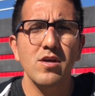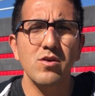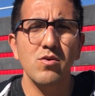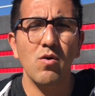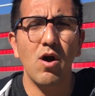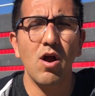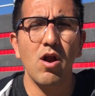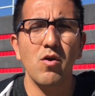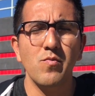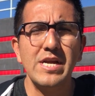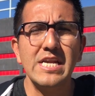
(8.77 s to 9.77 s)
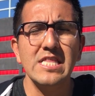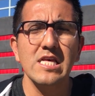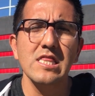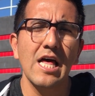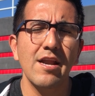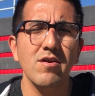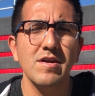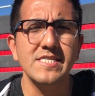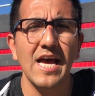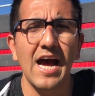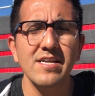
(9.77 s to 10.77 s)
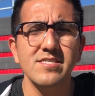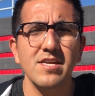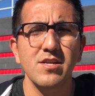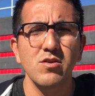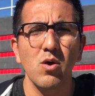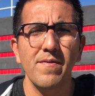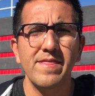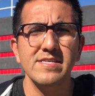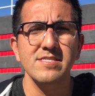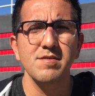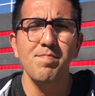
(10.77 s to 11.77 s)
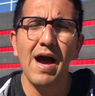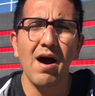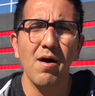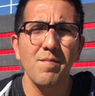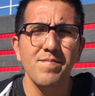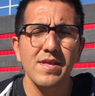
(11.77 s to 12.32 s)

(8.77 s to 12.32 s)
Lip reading: you are reading the letter attached and you know what this is about.